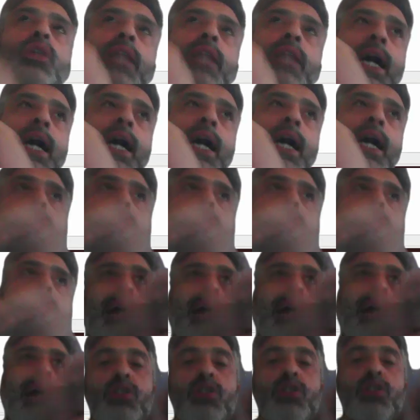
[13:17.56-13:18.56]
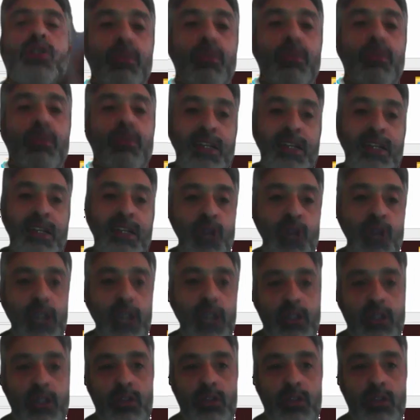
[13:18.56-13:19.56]
that, hours will be
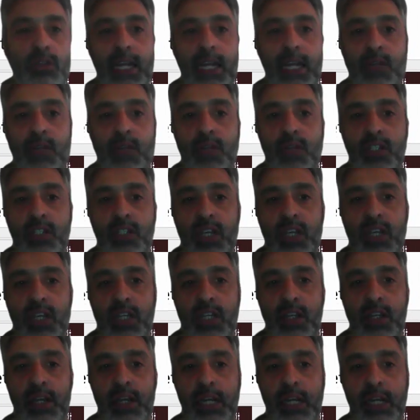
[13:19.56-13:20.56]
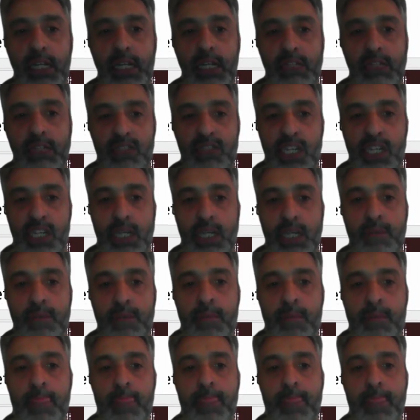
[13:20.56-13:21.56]
extracted. So that's why it's indirect activity.
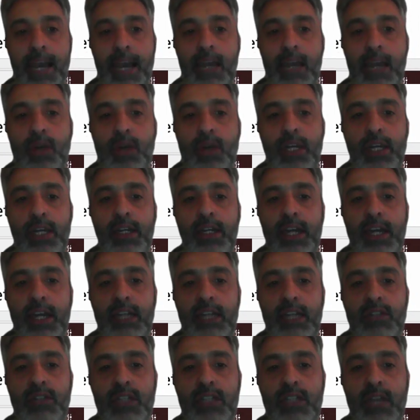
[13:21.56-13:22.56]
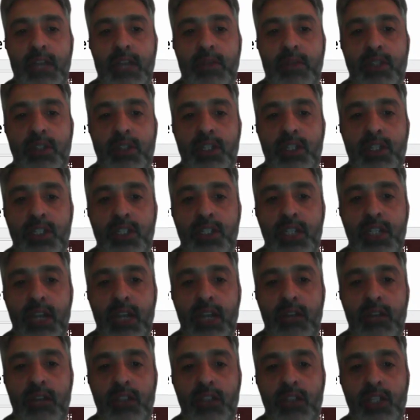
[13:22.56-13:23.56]
Allocated activity type is testing
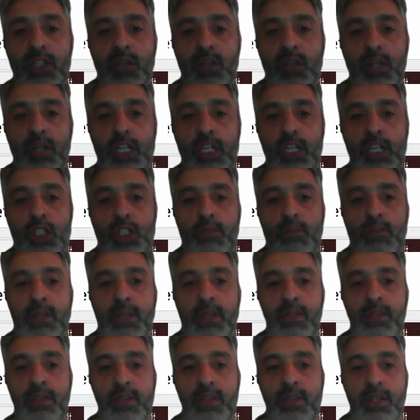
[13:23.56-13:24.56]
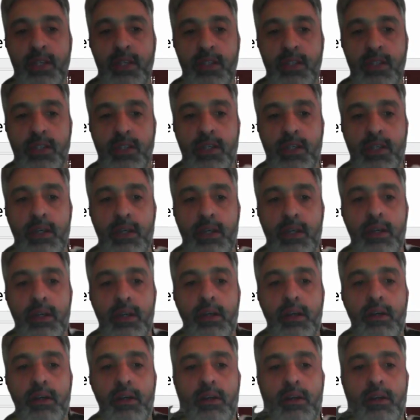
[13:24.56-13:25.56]
hours, and allocation basis is
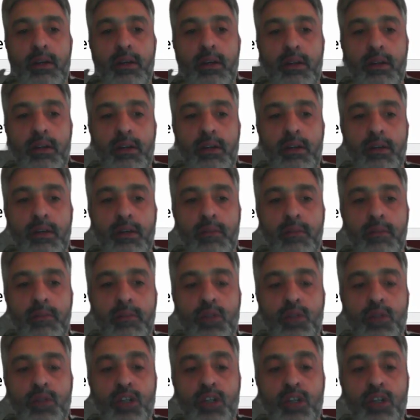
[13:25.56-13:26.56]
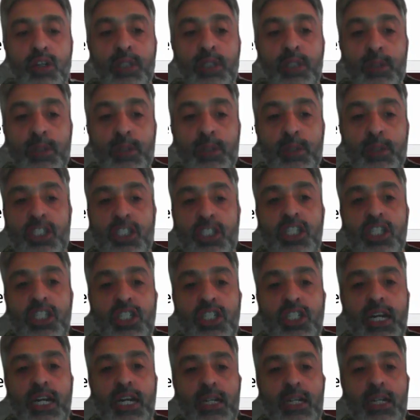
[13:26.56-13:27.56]
unit of measurements,
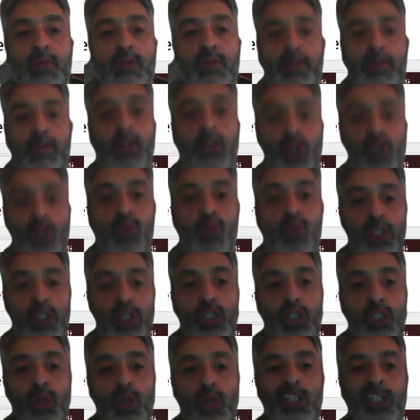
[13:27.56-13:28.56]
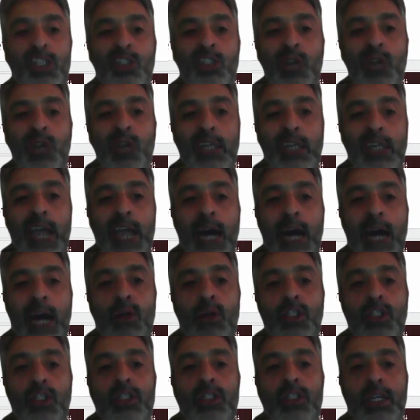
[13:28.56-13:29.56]
test items based on which you extract
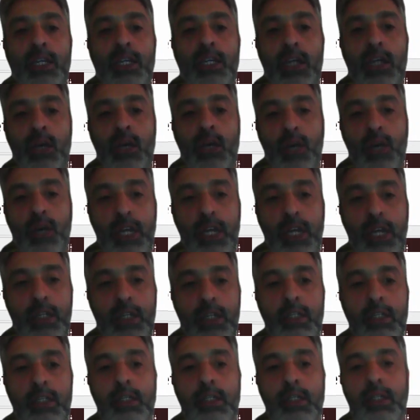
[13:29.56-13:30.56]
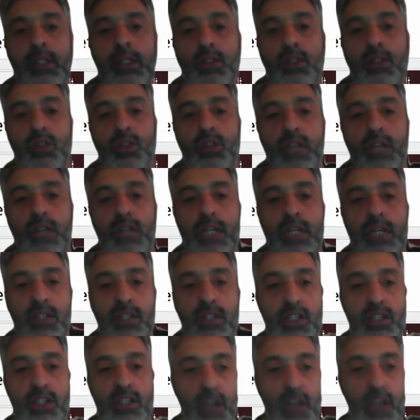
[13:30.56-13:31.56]
hours and then allocate it. So that is
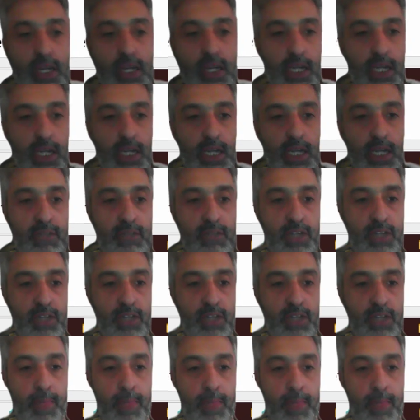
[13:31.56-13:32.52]
indirect activity.